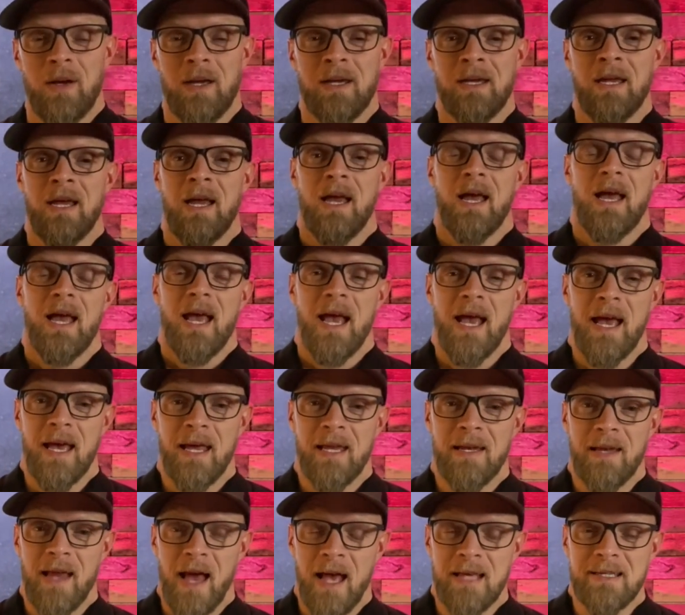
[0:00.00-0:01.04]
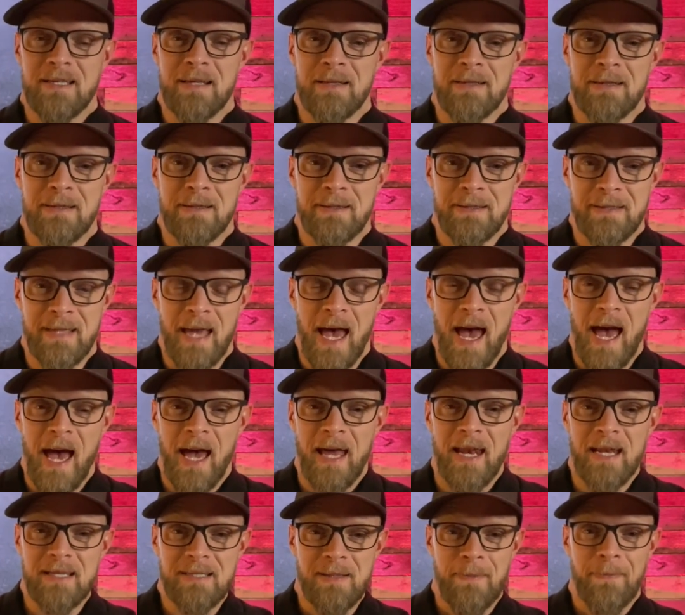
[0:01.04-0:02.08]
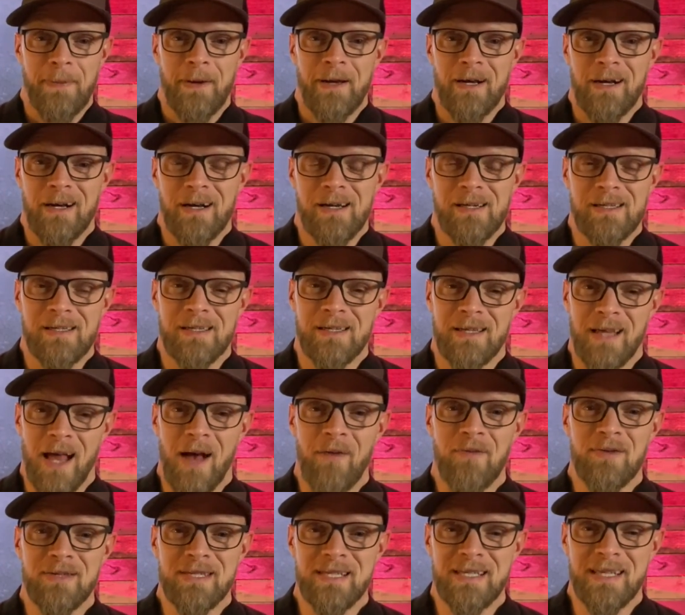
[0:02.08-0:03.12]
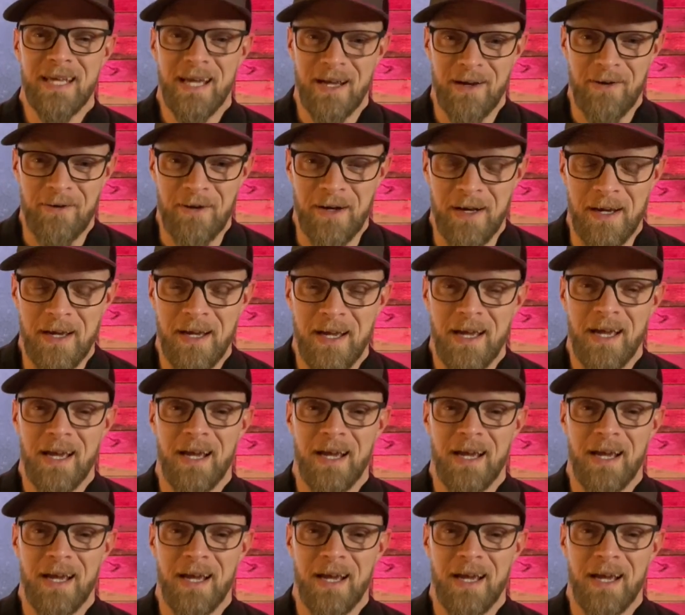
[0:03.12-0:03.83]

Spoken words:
And as a dad, as a parent, that was scary.